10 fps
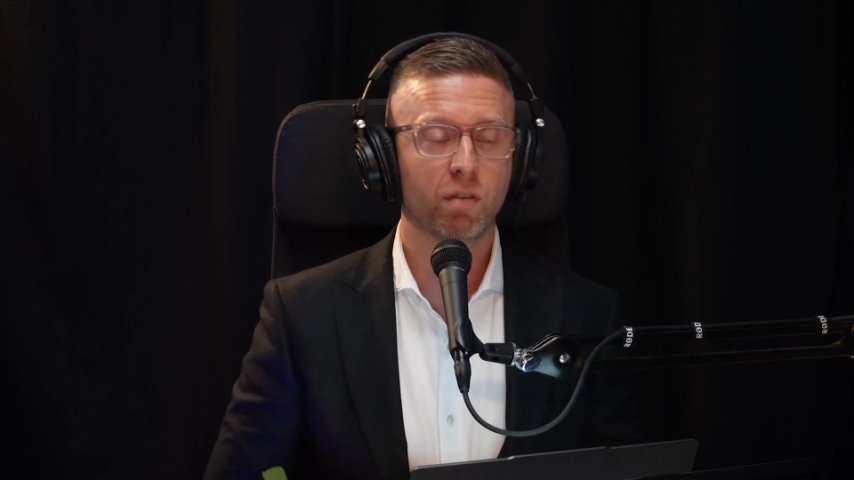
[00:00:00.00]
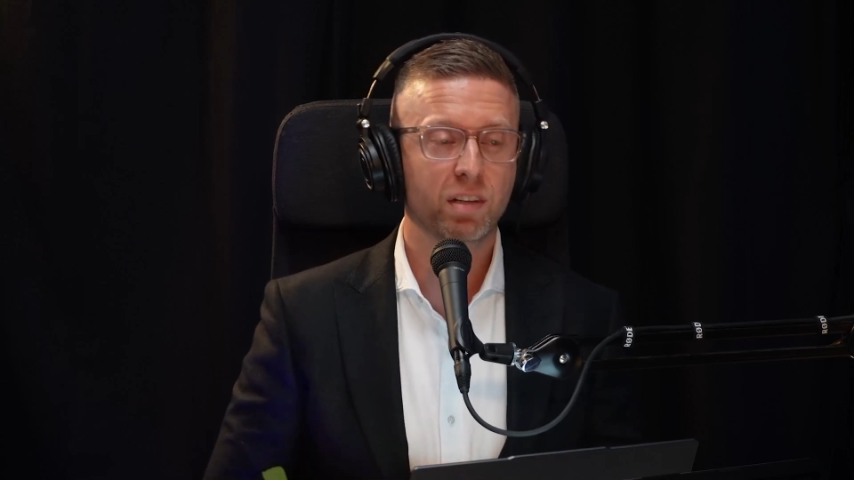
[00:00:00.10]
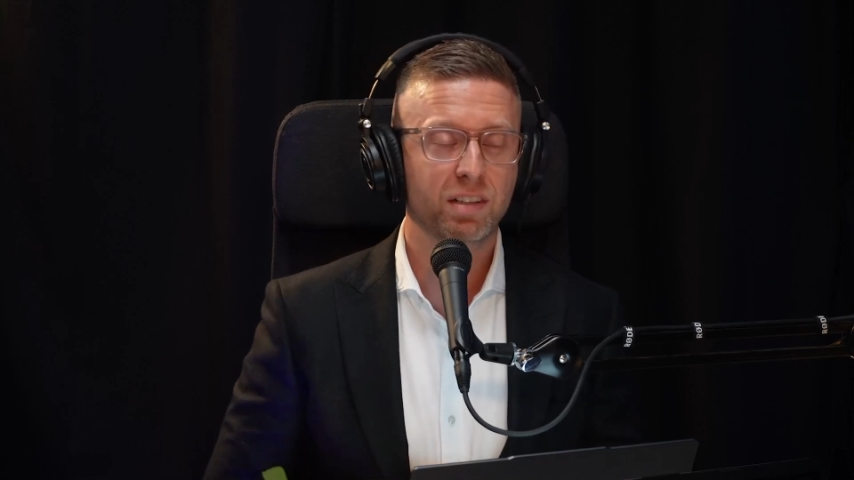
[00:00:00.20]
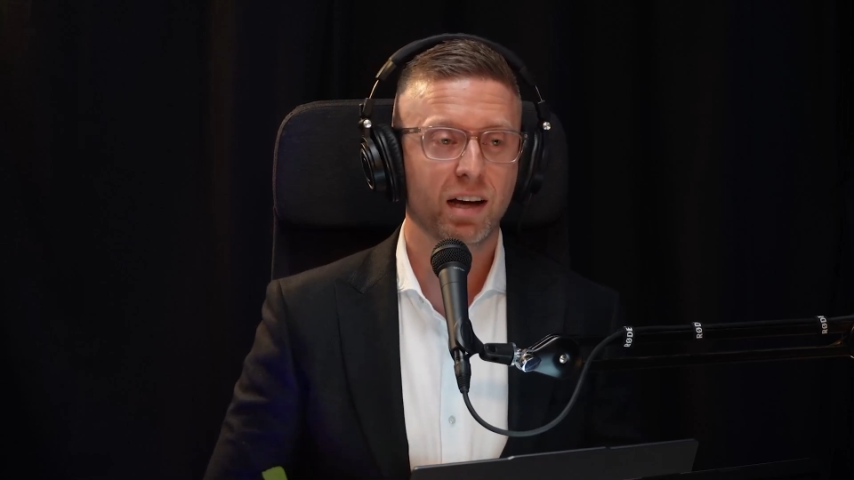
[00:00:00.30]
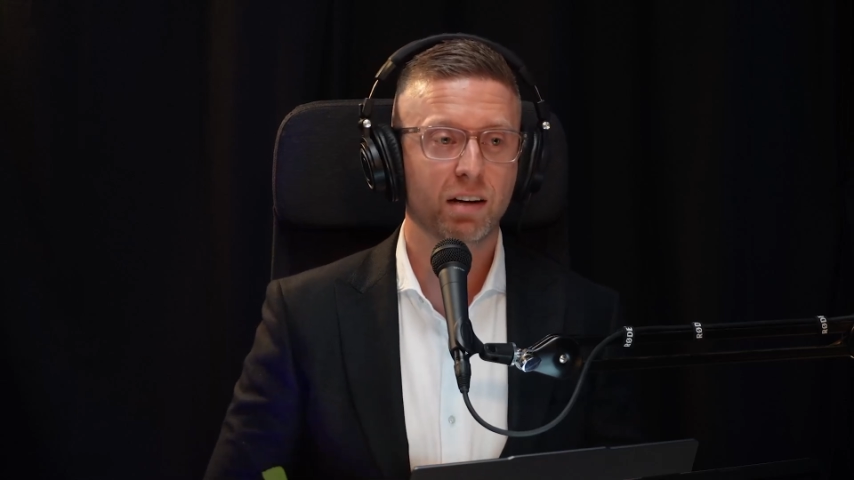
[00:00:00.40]
the
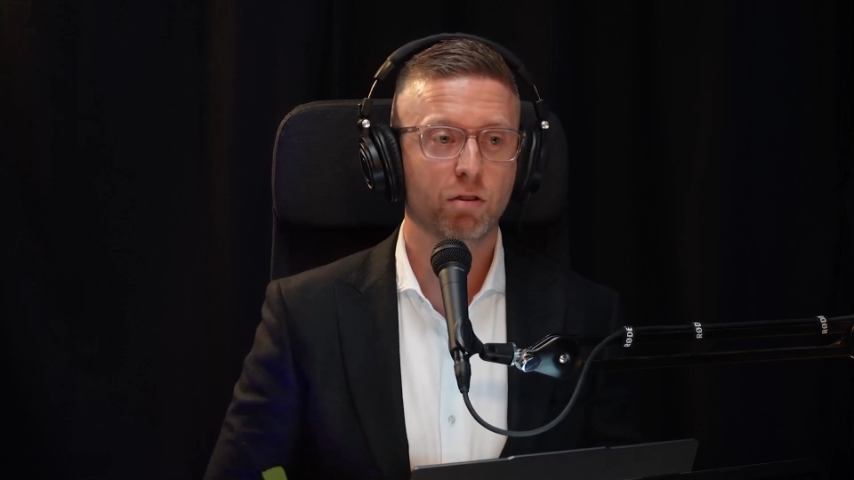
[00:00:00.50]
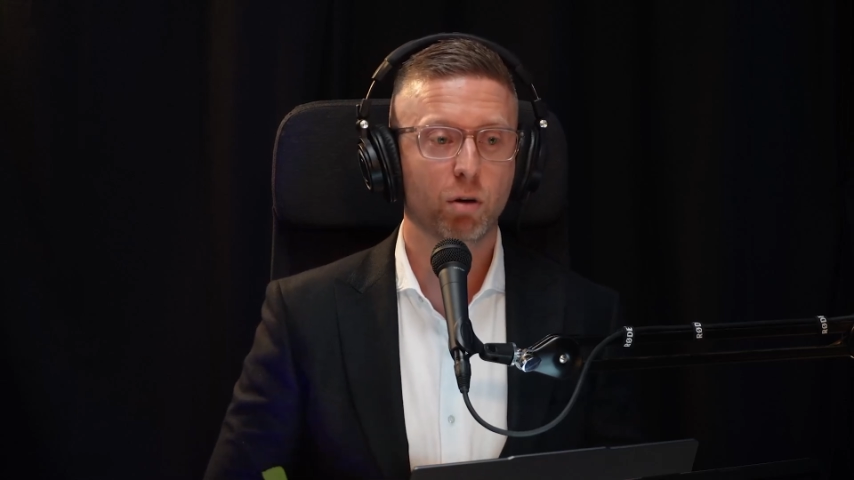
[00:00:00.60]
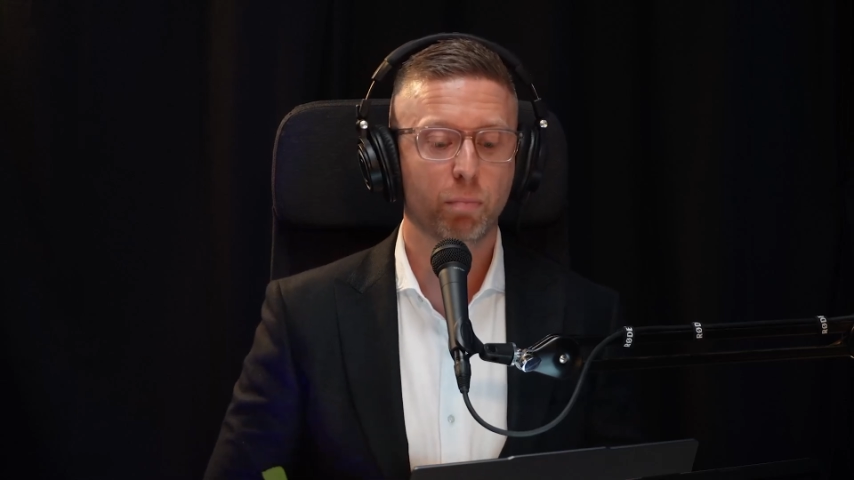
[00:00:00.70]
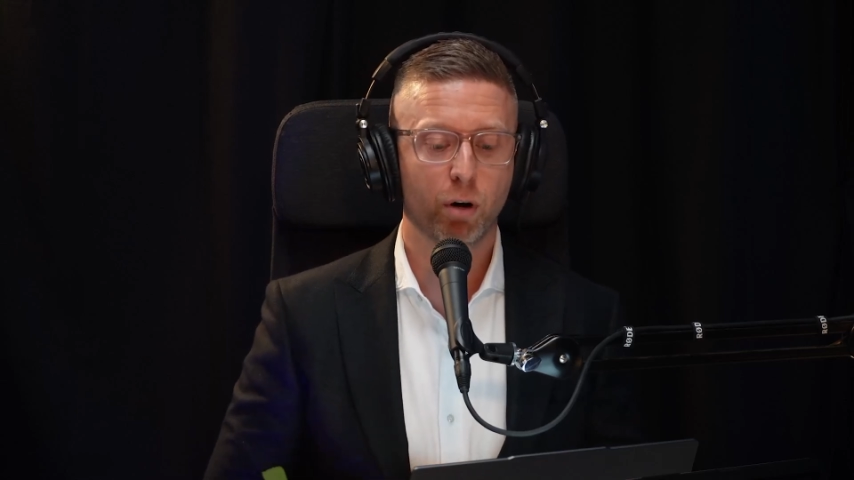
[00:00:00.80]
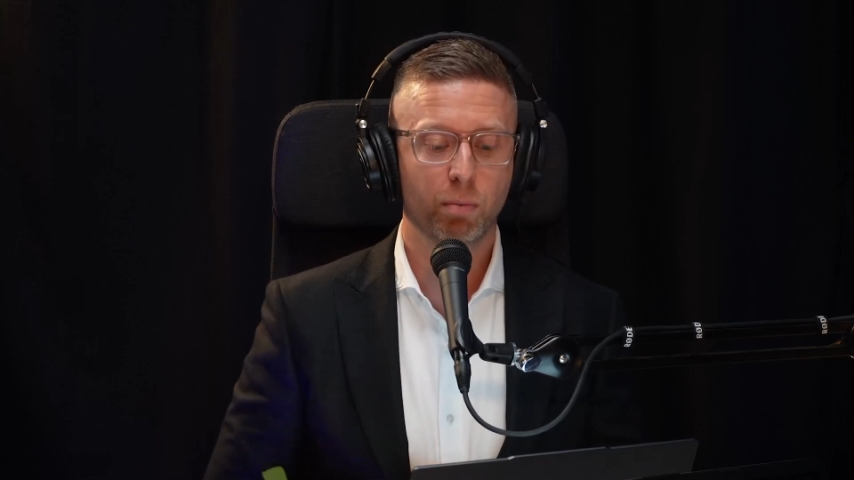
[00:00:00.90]
data and
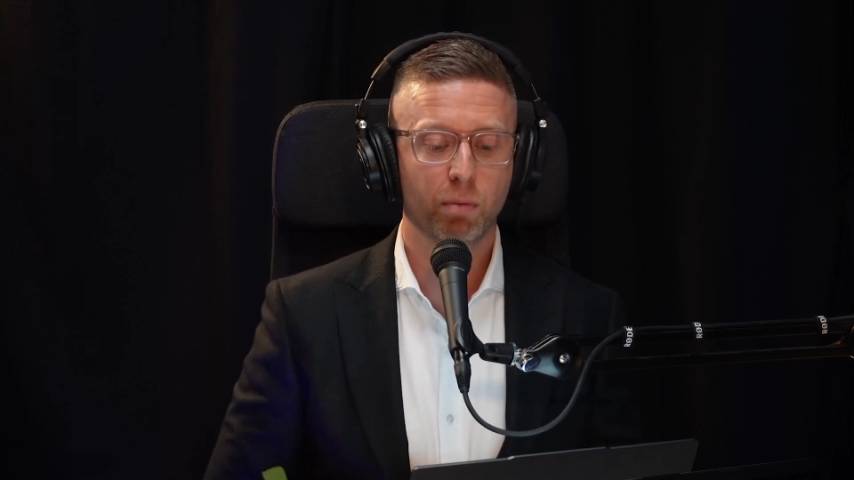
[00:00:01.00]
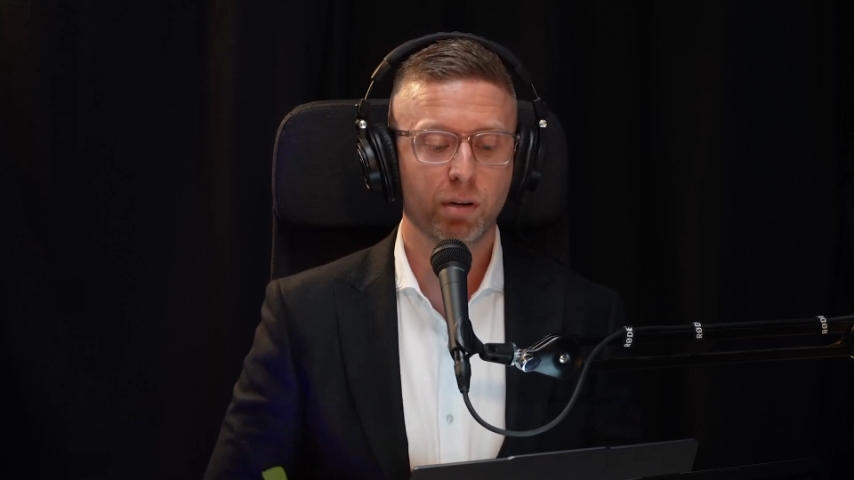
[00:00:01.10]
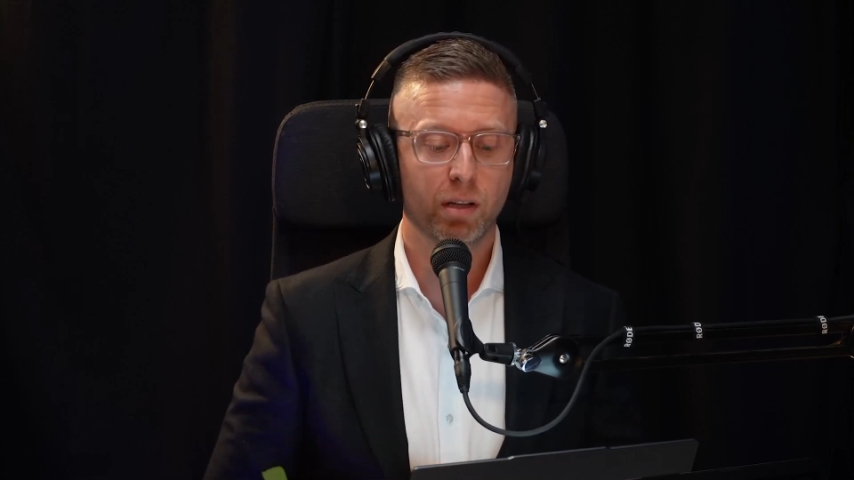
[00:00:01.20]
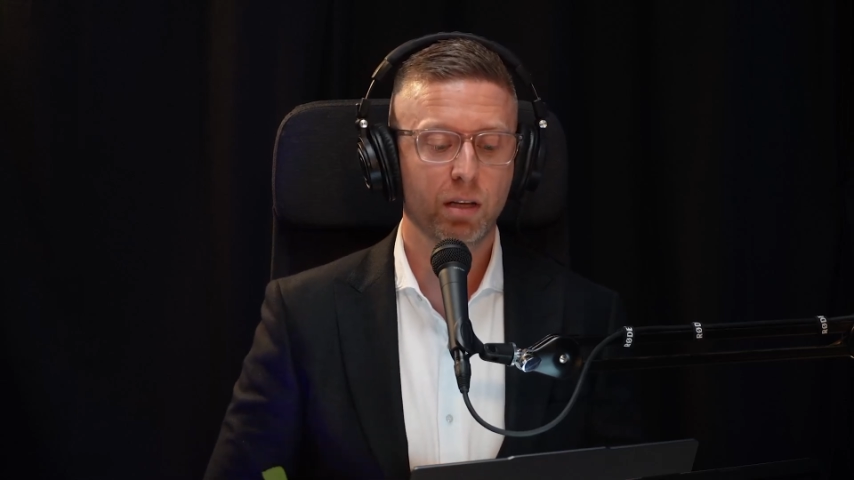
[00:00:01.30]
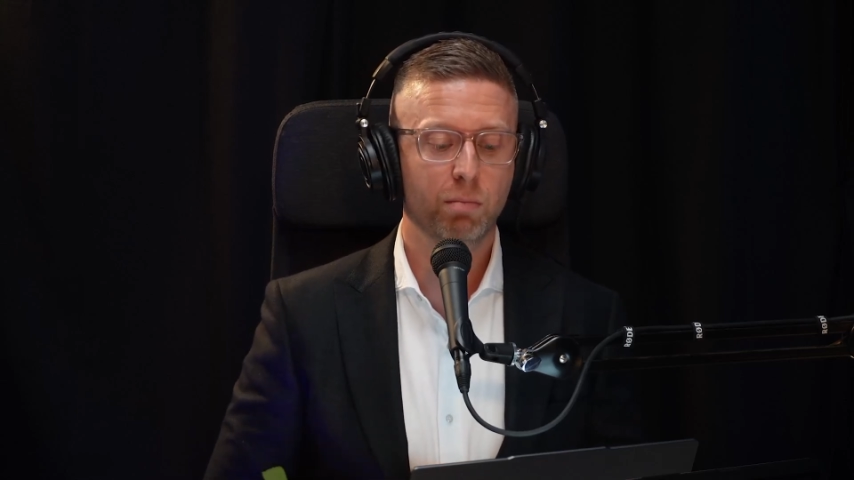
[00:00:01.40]
the probability.